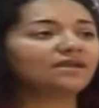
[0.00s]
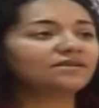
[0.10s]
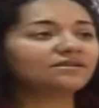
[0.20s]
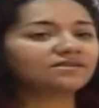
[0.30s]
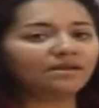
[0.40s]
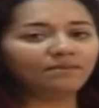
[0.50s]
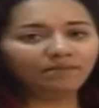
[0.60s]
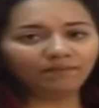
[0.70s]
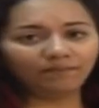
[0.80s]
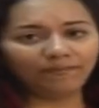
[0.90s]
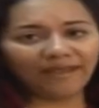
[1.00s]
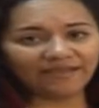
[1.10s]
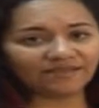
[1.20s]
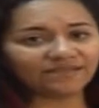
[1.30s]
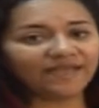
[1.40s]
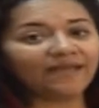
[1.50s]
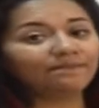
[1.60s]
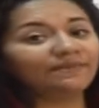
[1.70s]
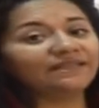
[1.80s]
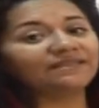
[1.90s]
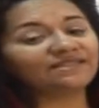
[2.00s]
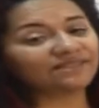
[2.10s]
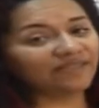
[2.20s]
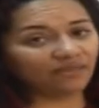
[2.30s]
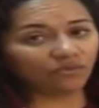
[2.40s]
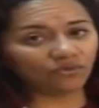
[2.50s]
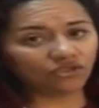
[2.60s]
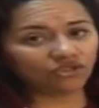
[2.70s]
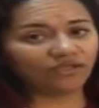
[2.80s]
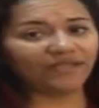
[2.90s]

Some plants can be distinguished